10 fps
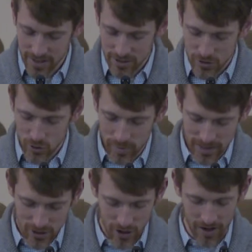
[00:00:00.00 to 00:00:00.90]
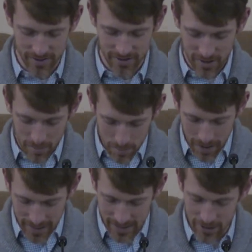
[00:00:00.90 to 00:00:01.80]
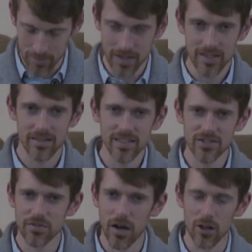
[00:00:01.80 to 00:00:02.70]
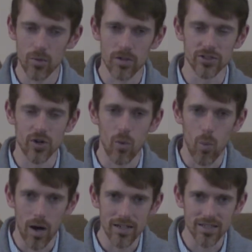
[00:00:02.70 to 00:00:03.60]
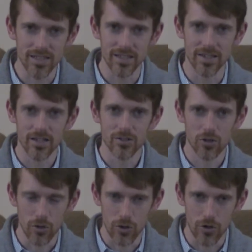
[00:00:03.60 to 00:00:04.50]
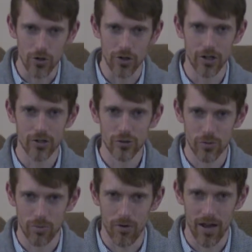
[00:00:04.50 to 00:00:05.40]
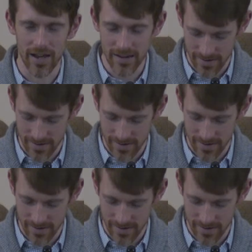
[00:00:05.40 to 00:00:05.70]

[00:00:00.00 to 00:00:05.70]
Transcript: to be taught by him. These followers wanted to learn to pray.